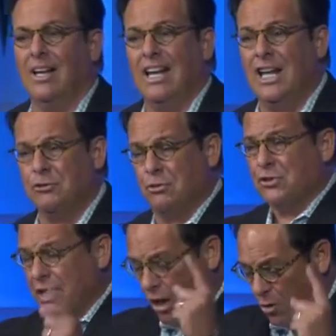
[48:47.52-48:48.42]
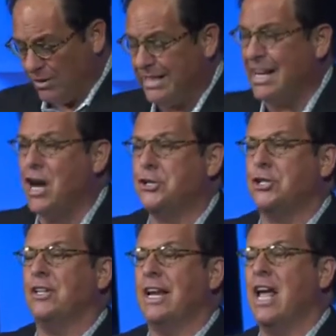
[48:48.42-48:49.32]
Israel's the only
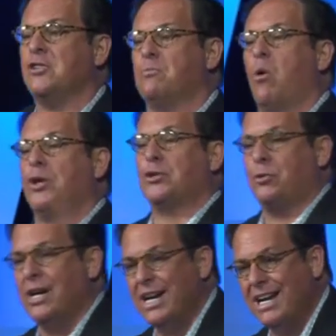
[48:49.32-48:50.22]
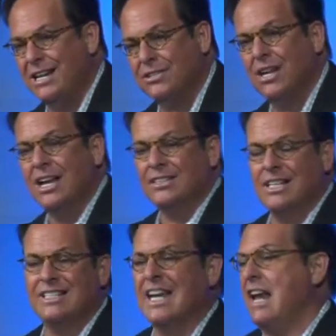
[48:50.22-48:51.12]
nation that has more trees
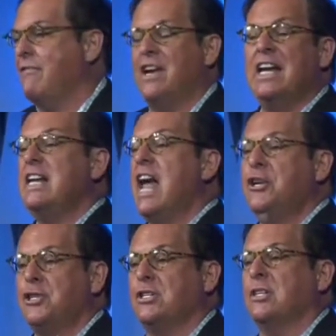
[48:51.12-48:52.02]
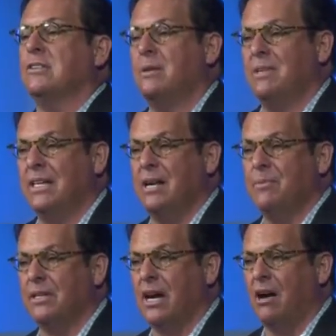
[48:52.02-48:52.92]
since of any nation since they've been
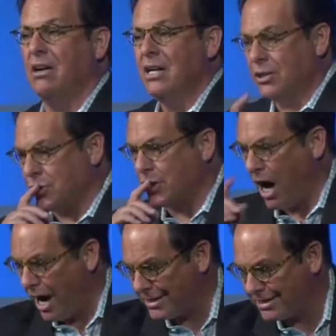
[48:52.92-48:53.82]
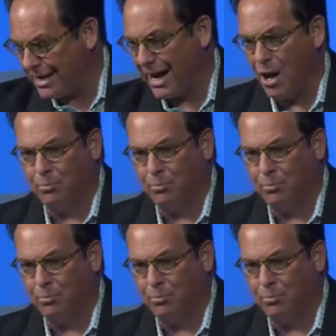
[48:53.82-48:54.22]
keeping count because God said, I'll